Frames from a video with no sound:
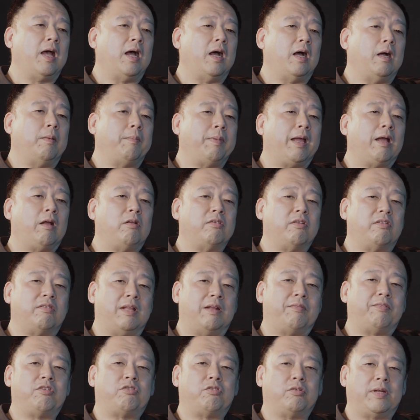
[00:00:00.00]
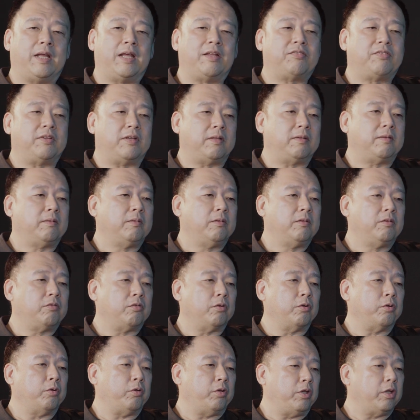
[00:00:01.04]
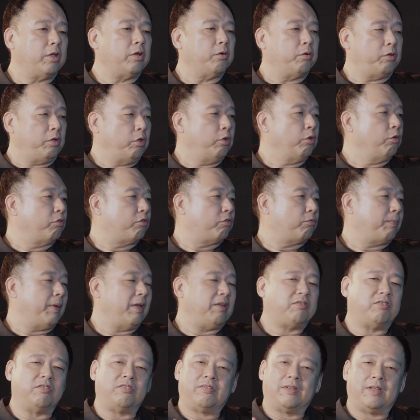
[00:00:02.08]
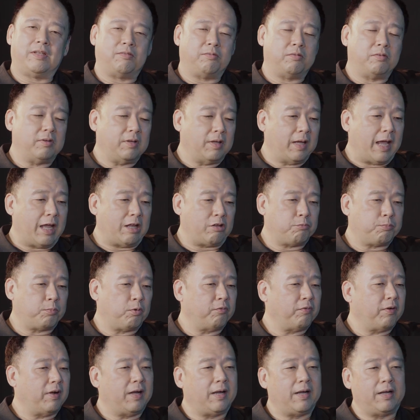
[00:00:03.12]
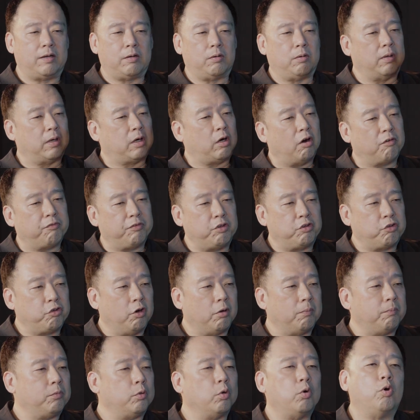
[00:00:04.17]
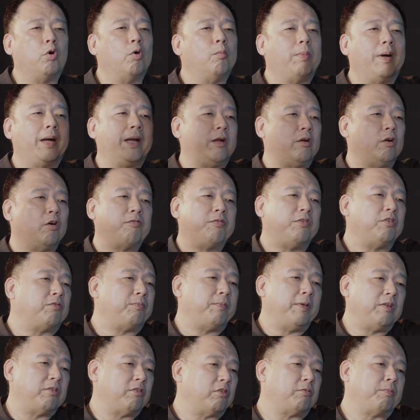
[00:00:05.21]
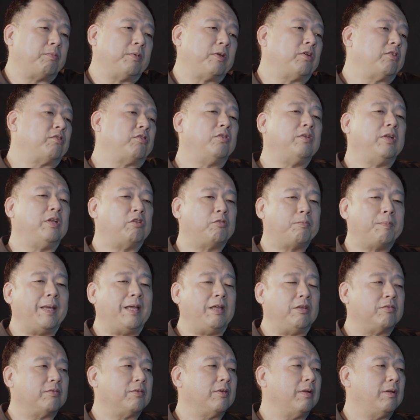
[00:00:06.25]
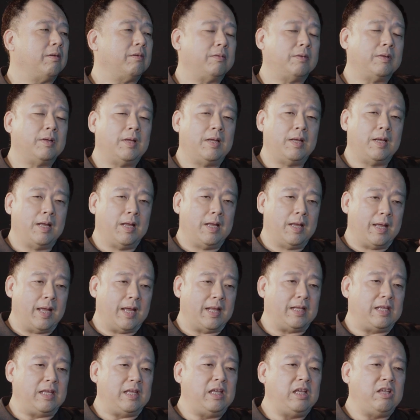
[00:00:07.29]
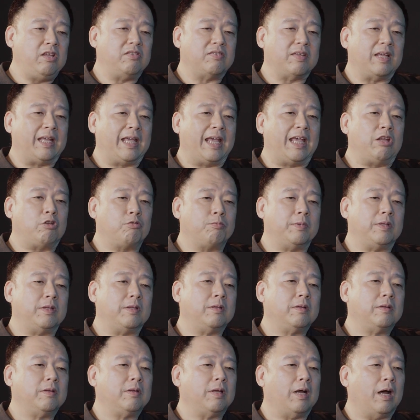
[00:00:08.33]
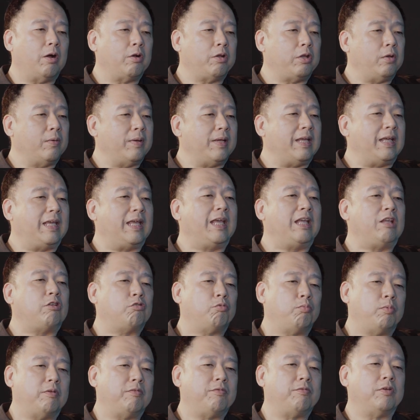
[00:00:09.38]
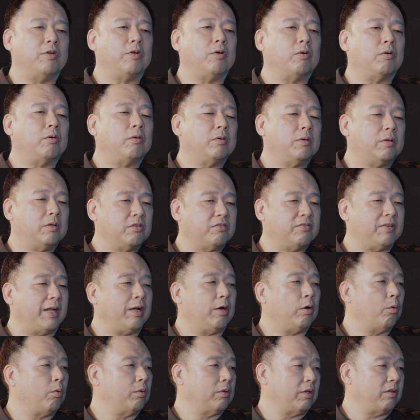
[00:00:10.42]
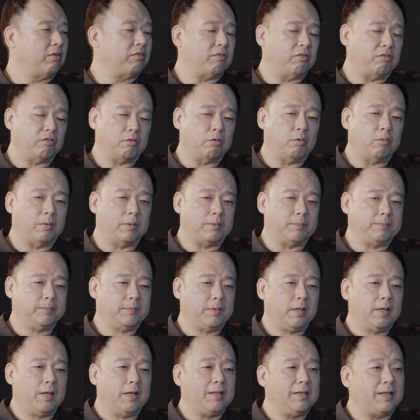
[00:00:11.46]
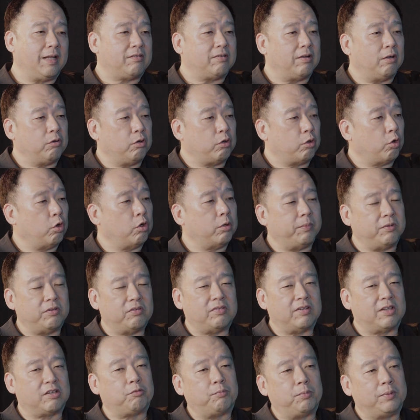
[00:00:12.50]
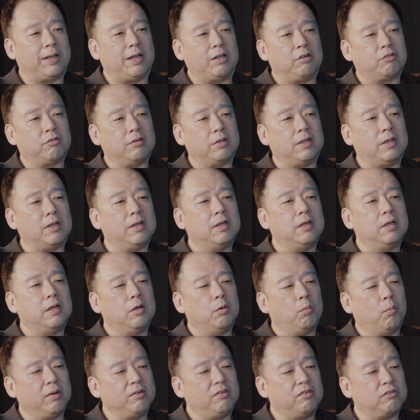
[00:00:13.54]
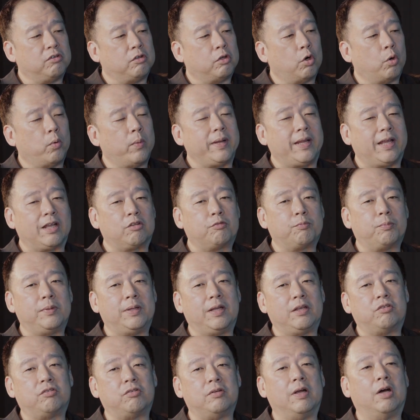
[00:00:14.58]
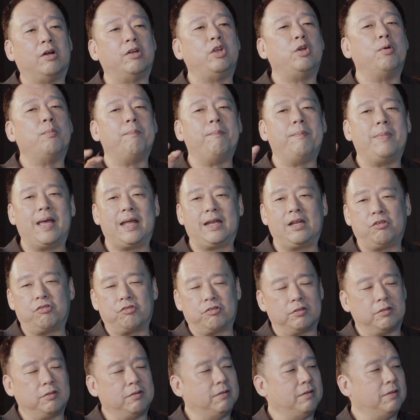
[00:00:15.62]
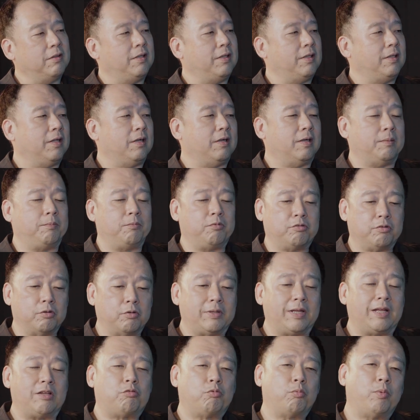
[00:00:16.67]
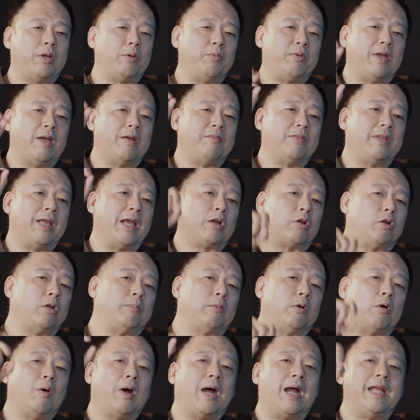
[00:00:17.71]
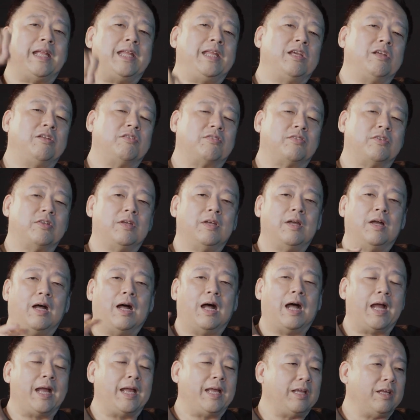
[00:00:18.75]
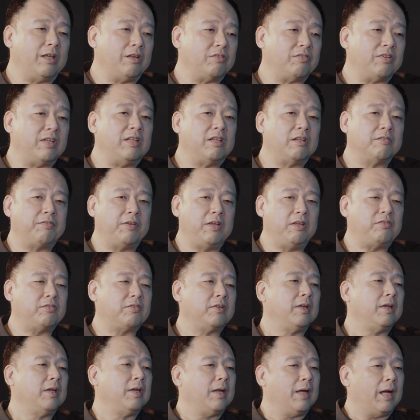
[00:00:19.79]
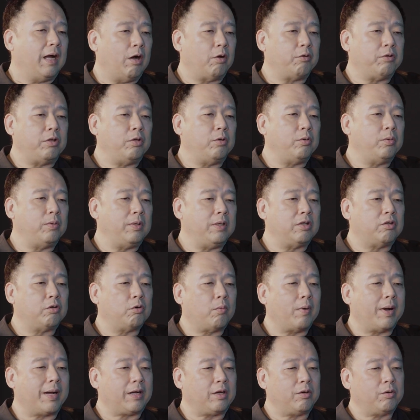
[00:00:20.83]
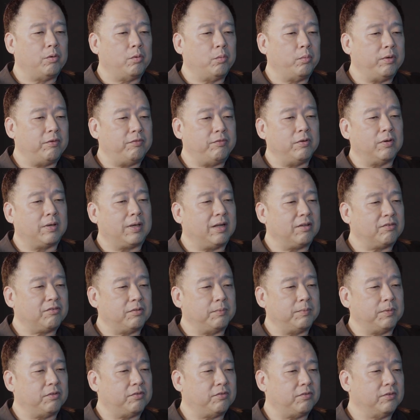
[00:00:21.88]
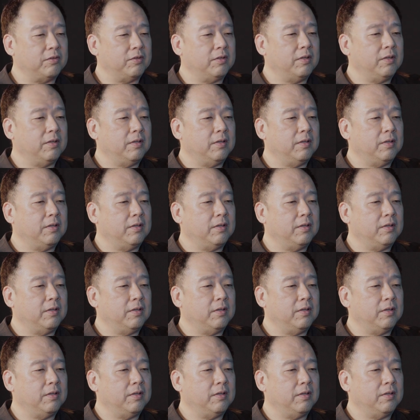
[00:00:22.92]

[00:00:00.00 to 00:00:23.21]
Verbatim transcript: Um, L is leverage on asset. So, you know, use spaces that Hatch provide or a coffee shop. Don't go buy an office spaces because you need space. And E is engagement. How do you engage with your stakeholders and so on? That's how to grow the business exponentially. Once it's growing exponentially, how do you manage it? Um, so that's where we have the acronym called IDEAS. I is interface. How do you interact with your customers?